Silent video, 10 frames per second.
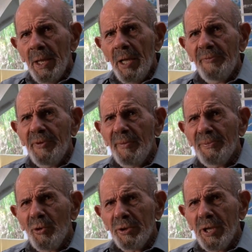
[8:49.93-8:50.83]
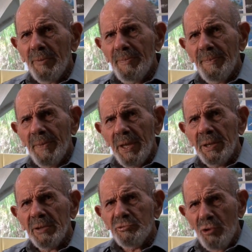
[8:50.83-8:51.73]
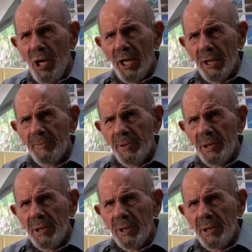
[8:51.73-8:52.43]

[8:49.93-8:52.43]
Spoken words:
If you're brought up in a tribe